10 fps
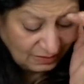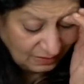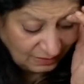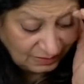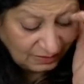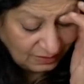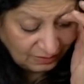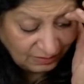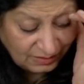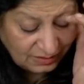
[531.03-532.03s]
and I tell you
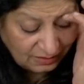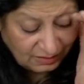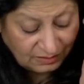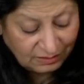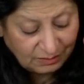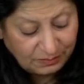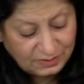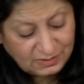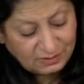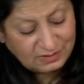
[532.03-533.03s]
honestly that your
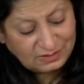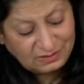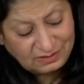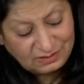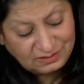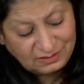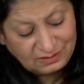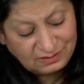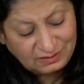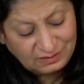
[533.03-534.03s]
person is really,
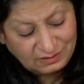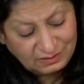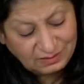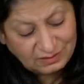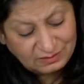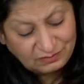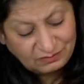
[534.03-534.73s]
really, really negative.